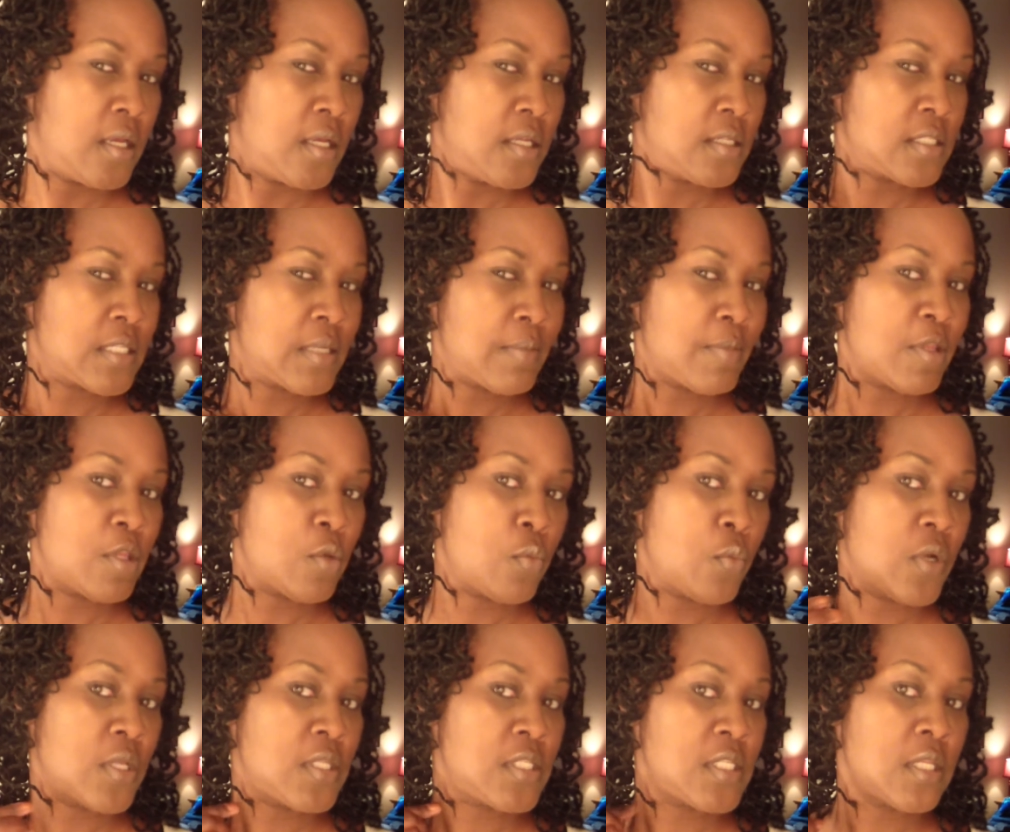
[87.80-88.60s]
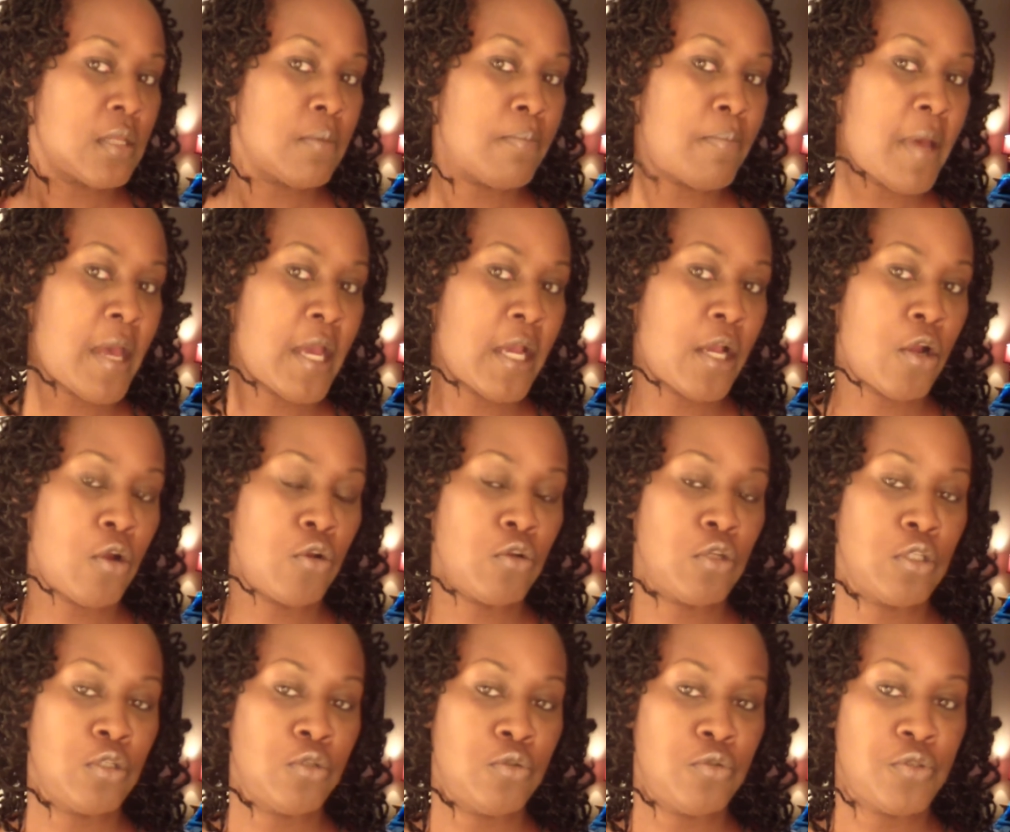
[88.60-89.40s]
And some of the ones in the back
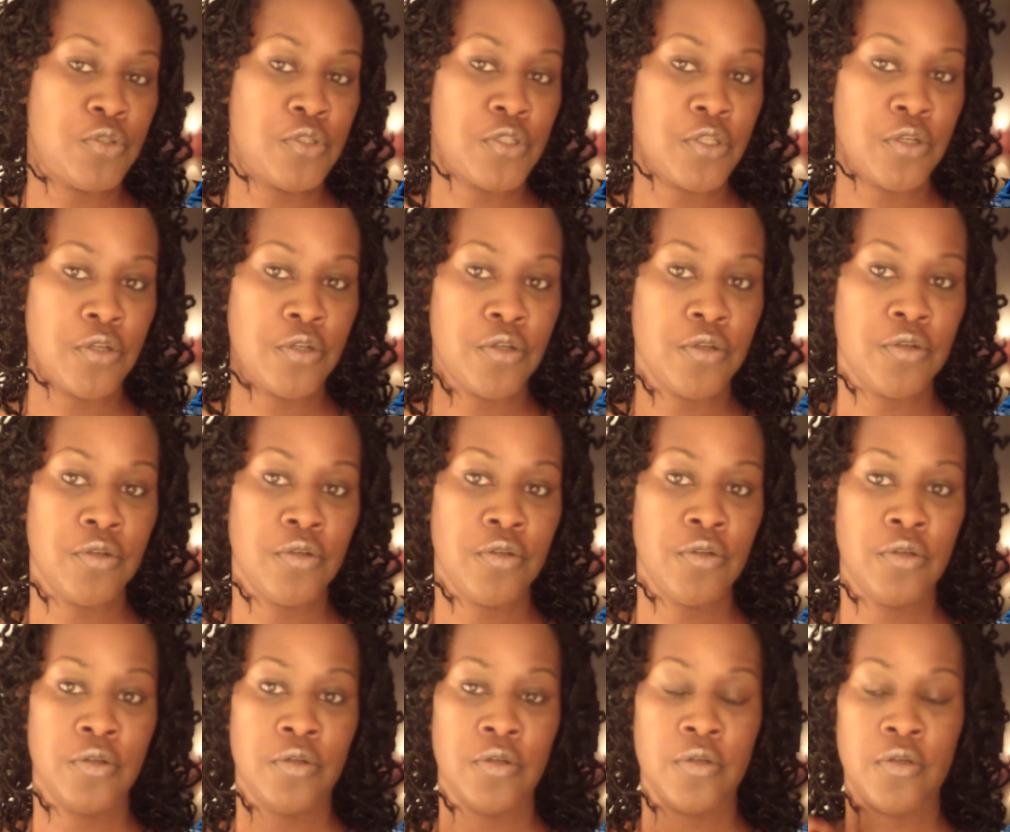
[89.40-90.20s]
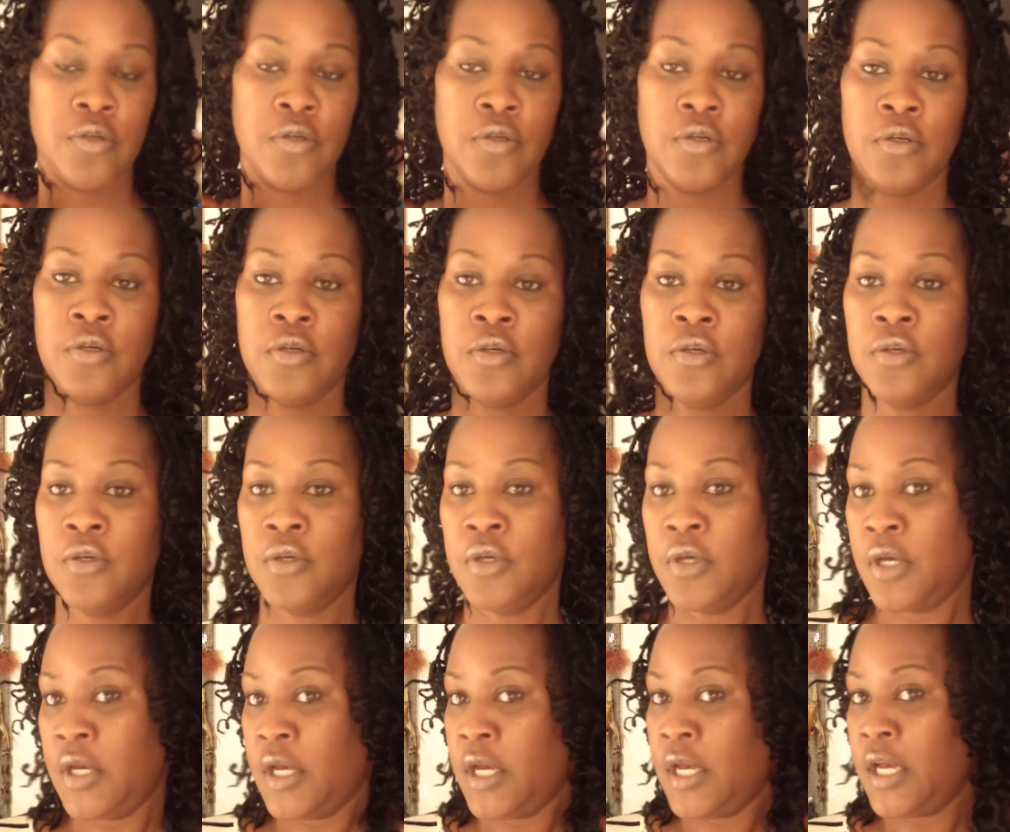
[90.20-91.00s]
are looser.
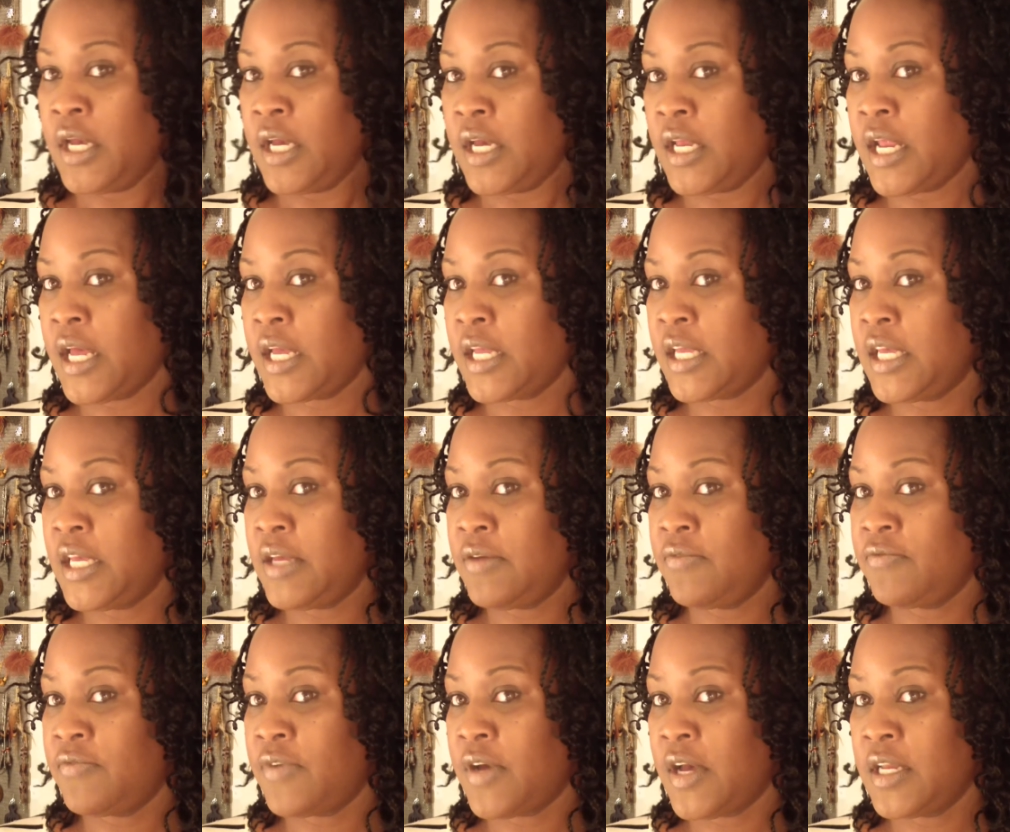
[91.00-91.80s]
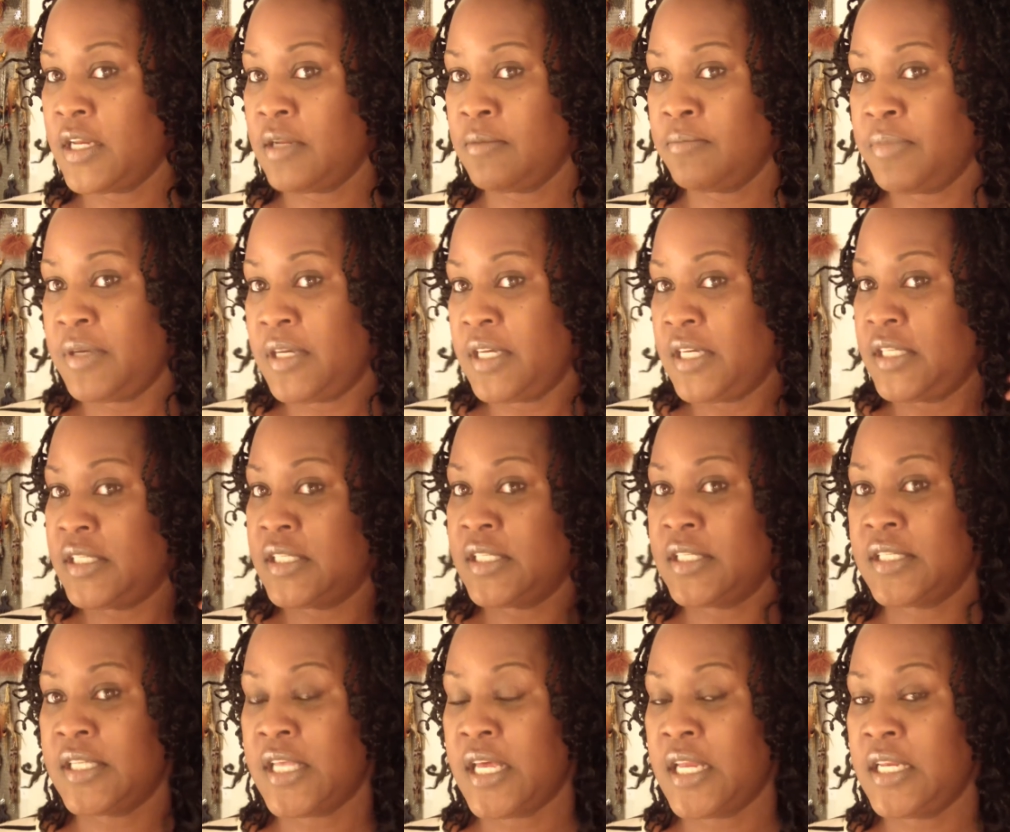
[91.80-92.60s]
And I keep finding
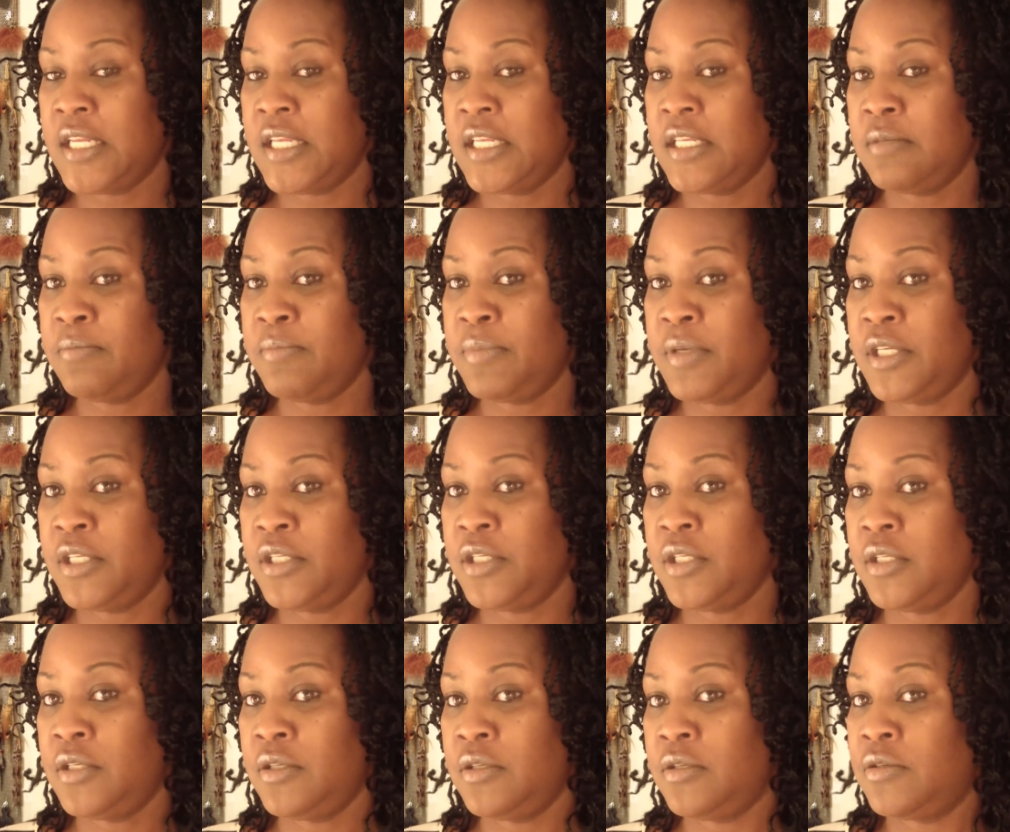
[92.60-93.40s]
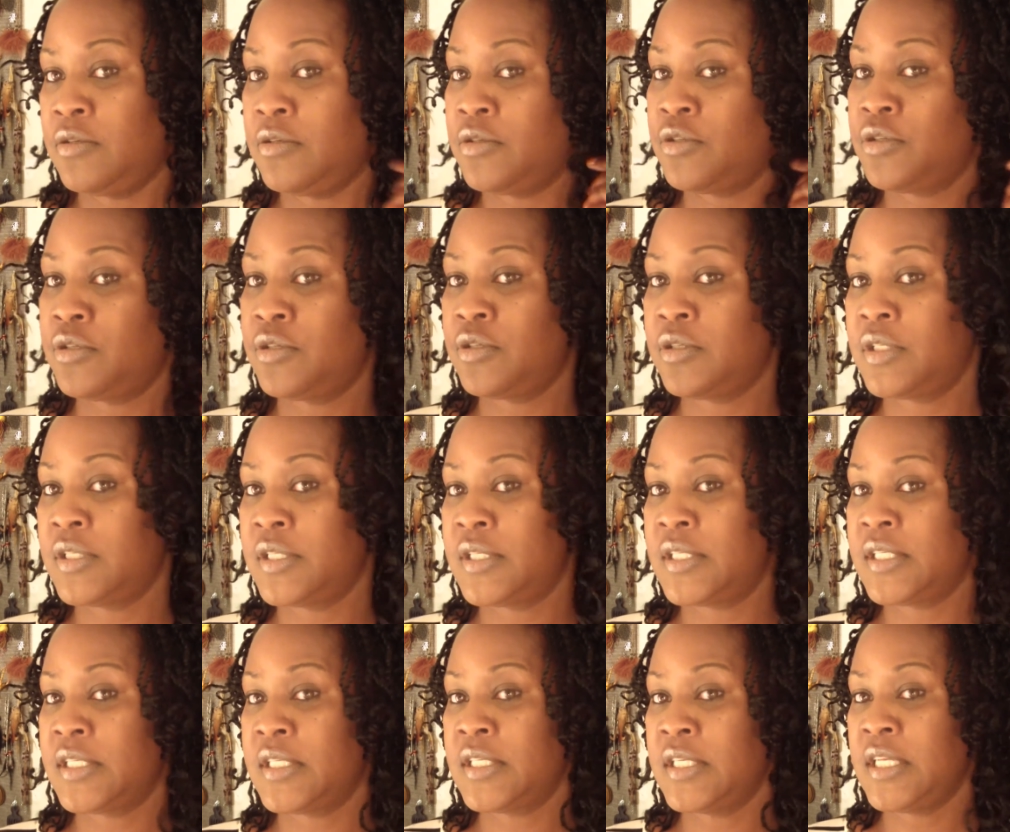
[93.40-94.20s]
pieces that need to be
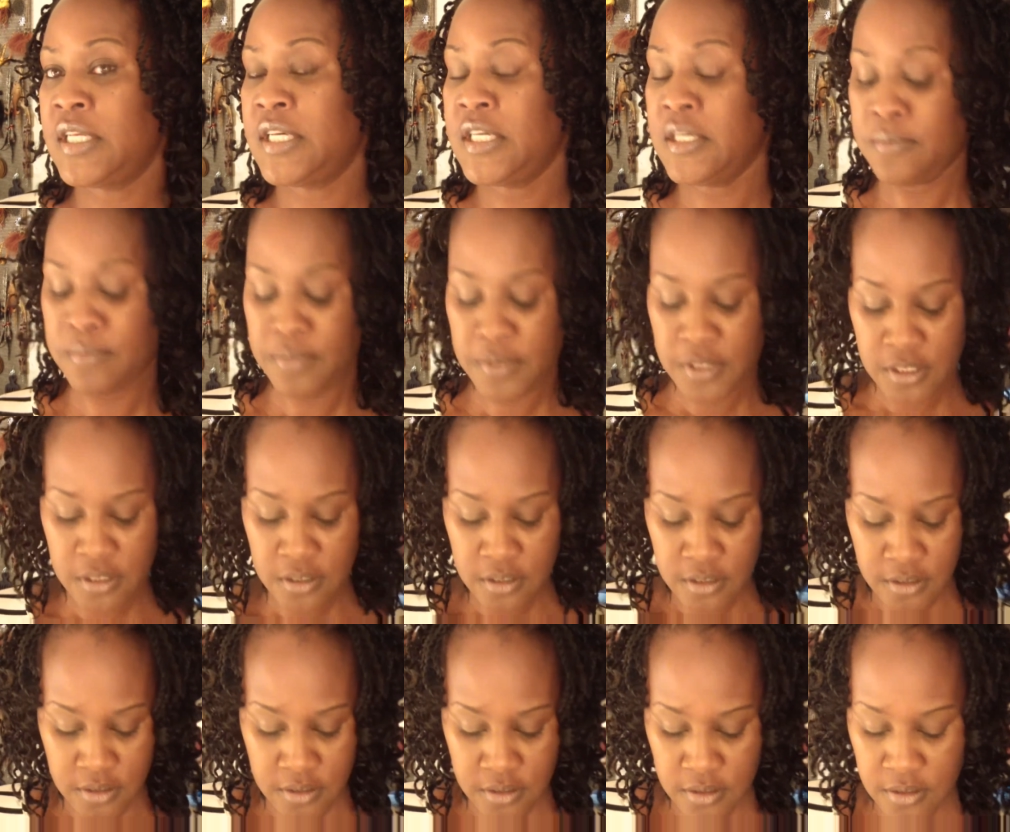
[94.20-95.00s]
snipped.